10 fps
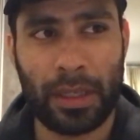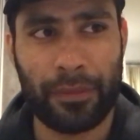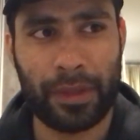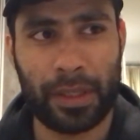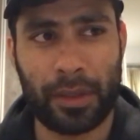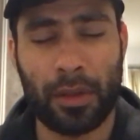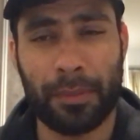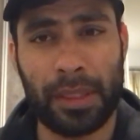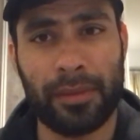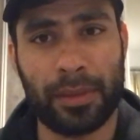I think
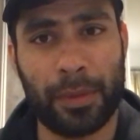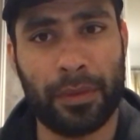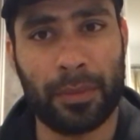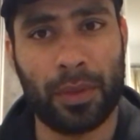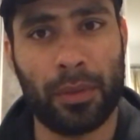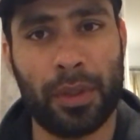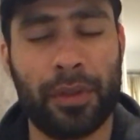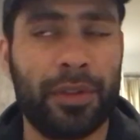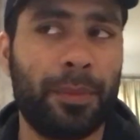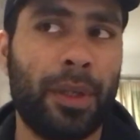Khan beats him, if I'm totally
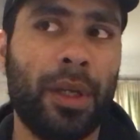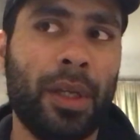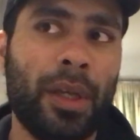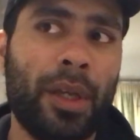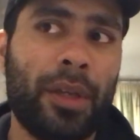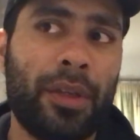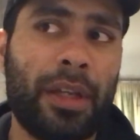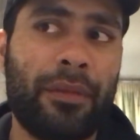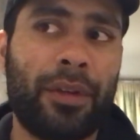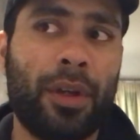honest. But you
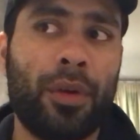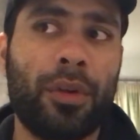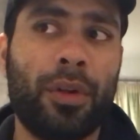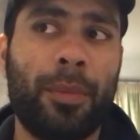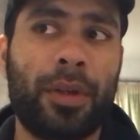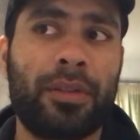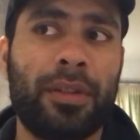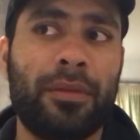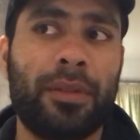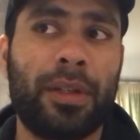never know, you know,
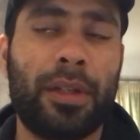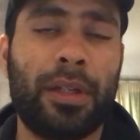boxing's,